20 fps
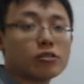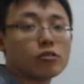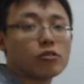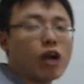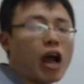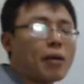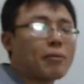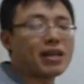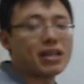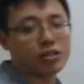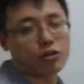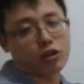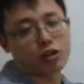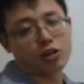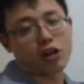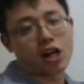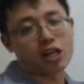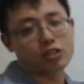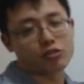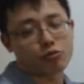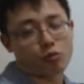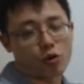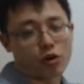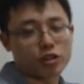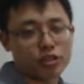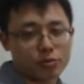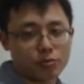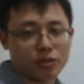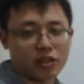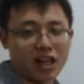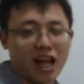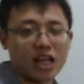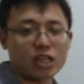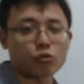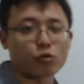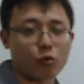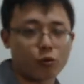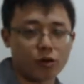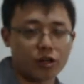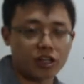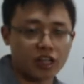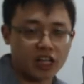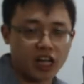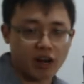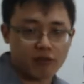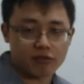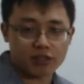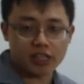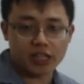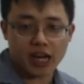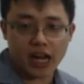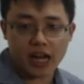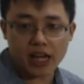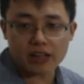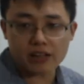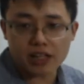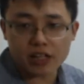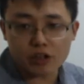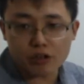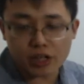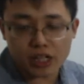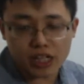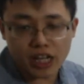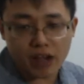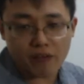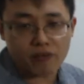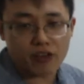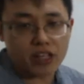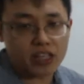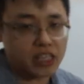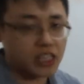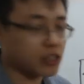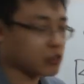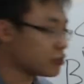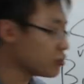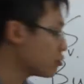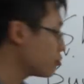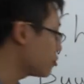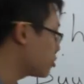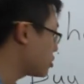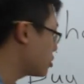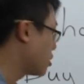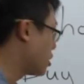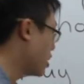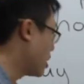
I mean, there are lots of words, but the last word we're going to cover today that you can definitely use